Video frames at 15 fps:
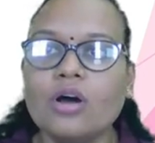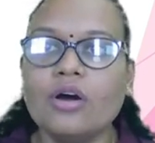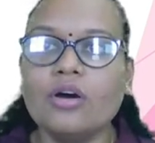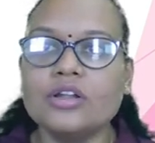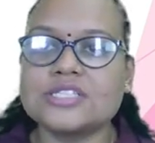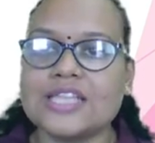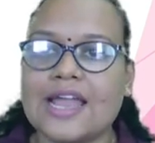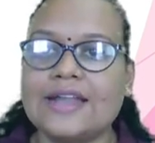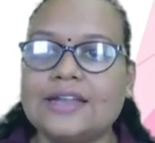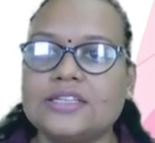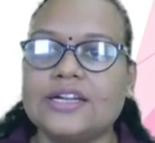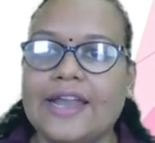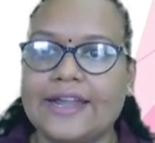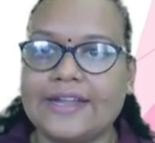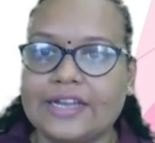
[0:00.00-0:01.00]
send the
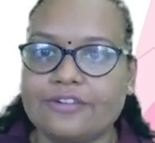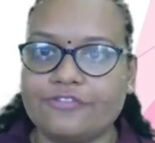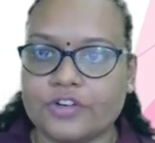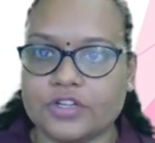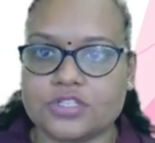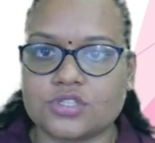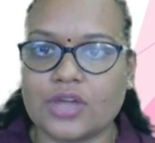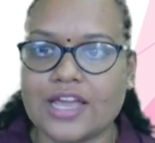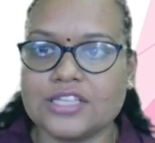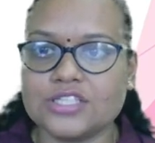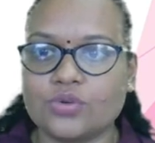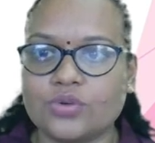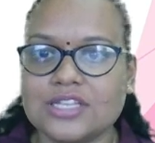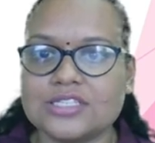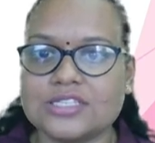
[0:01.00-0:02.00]
data first. So as you
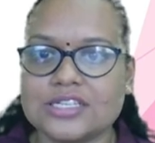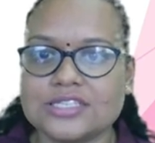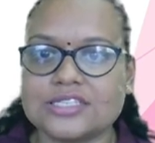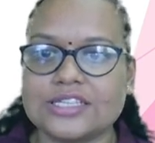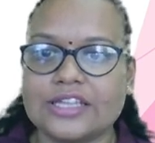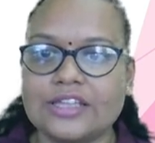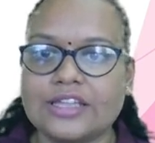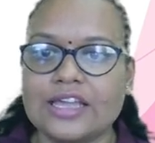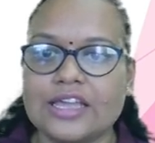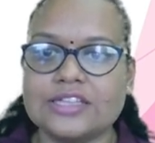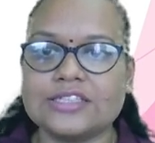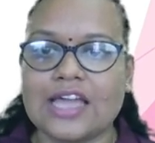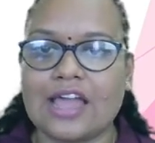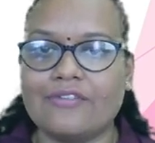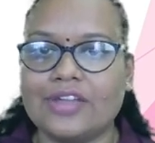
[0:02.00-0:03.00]
can see, C is
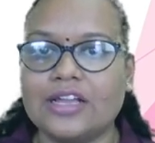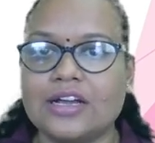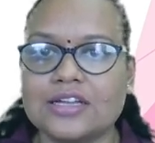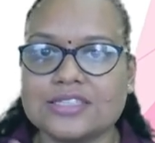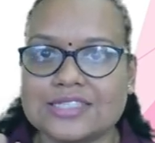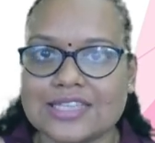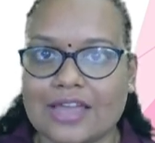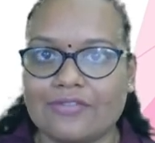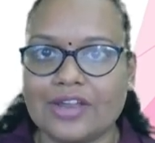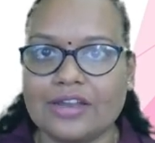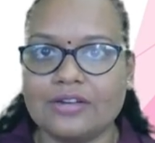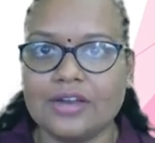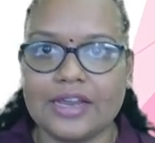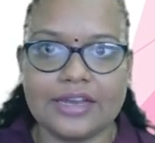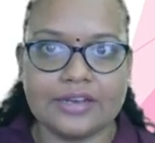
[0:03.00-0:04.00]
having a 7
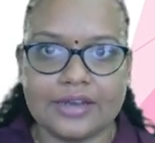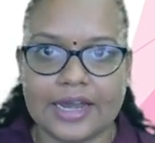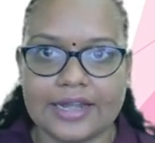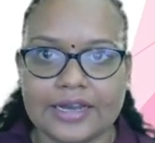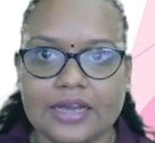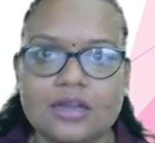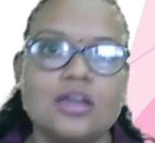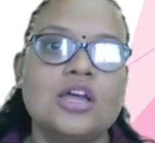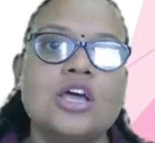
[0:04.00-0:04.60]
in data.